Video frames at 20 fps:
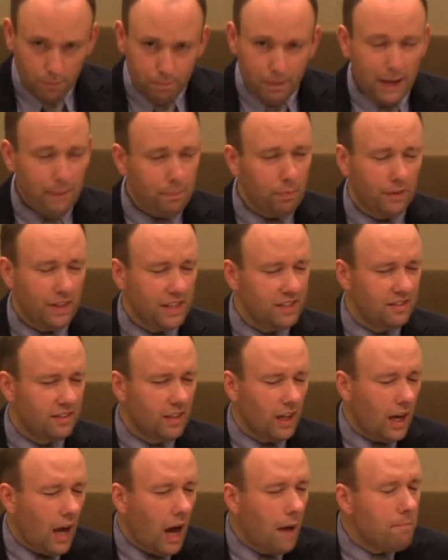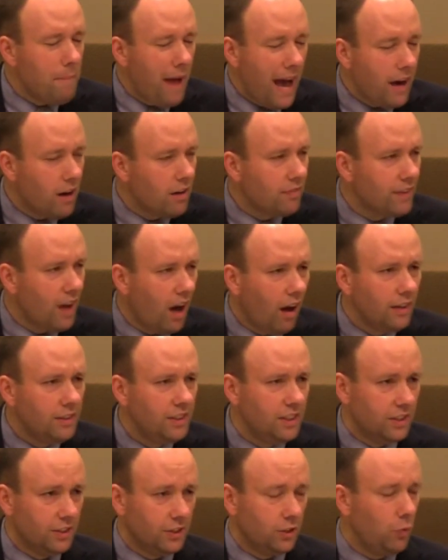People, this is a matter of
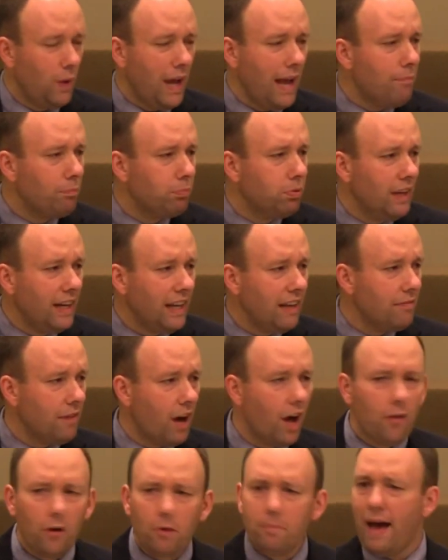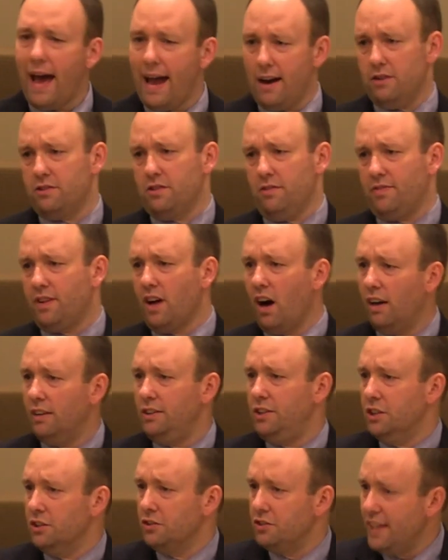conscience. We have plenty of other matters of
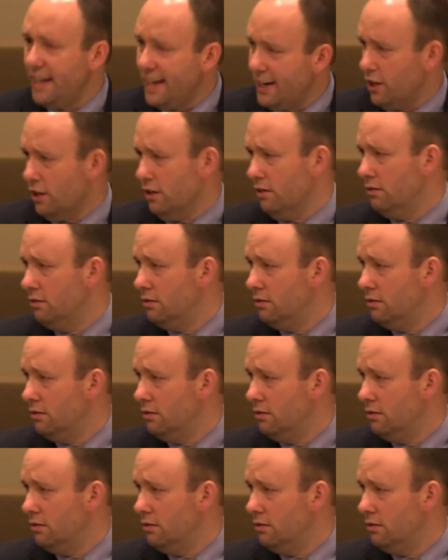conscience here.